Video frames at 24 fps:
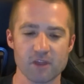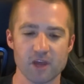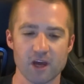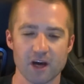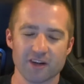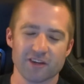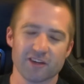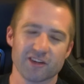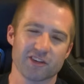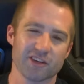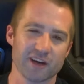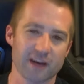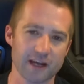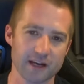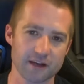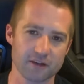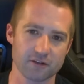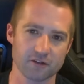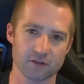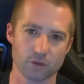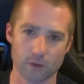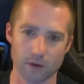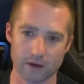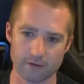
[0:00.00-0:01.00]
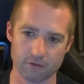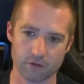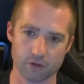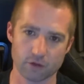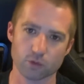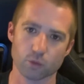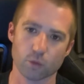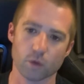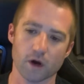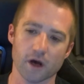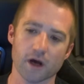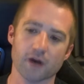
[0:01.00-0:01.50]
undecided as to whether it was
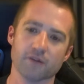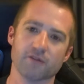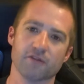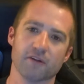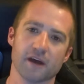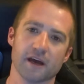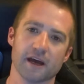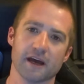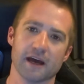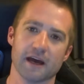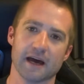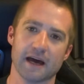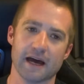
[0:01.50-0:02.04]
worth it